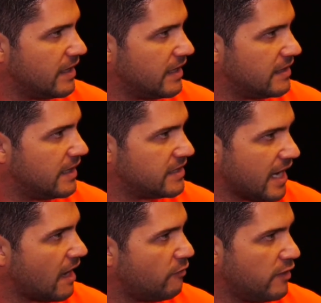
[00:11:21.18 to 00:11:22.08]
in
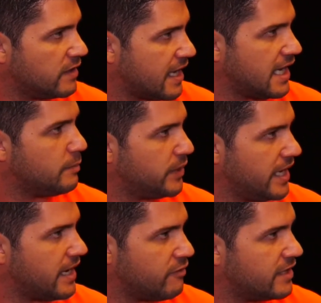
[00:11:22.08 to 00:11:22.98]
Tech Alpha, it's getting
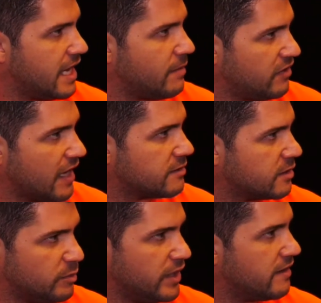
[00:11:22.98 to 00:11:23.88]
played every day by
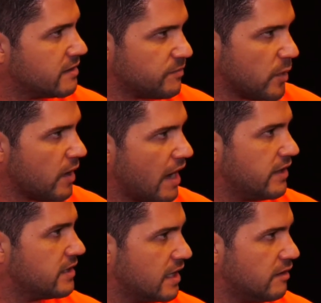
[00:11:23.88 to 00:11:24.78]
thousands of players. We're
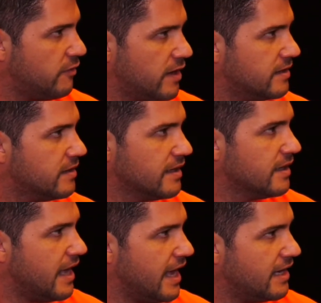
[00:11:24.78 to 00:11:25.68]
having a ton of fun,
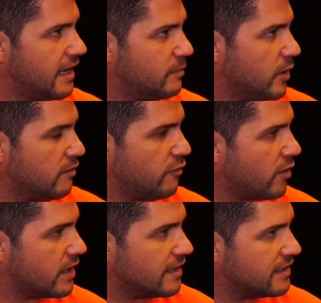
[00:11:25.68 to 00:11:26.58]
and I'm looking
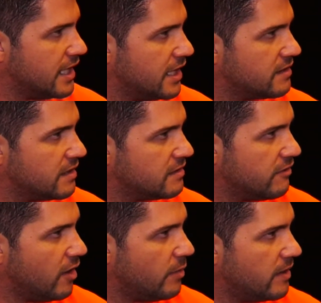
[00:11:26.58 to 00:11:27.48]
forward to continuing to
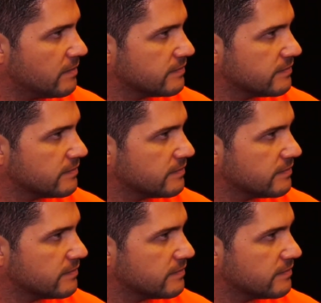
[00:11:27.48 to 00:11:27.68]
develop it.